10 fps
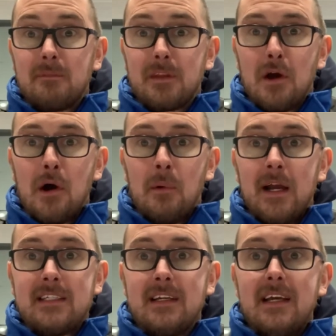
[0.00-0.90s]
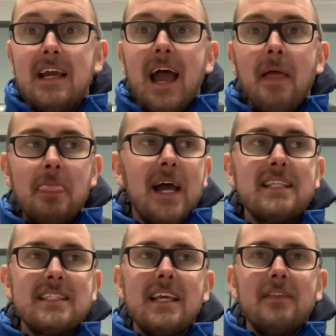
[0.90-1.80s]
All right, and that's
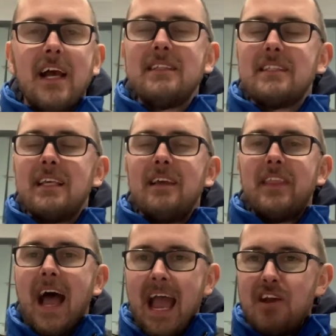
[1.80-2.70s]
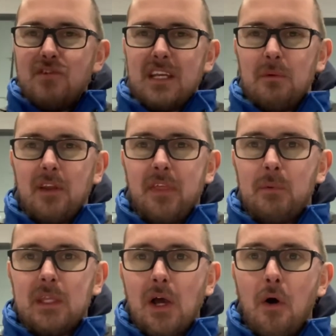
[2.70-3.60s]
the irony
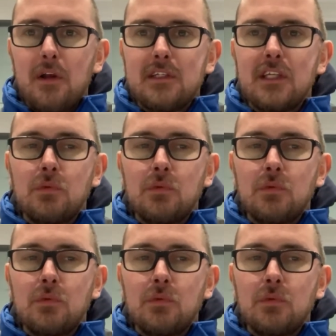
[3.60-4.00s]
with harnesses.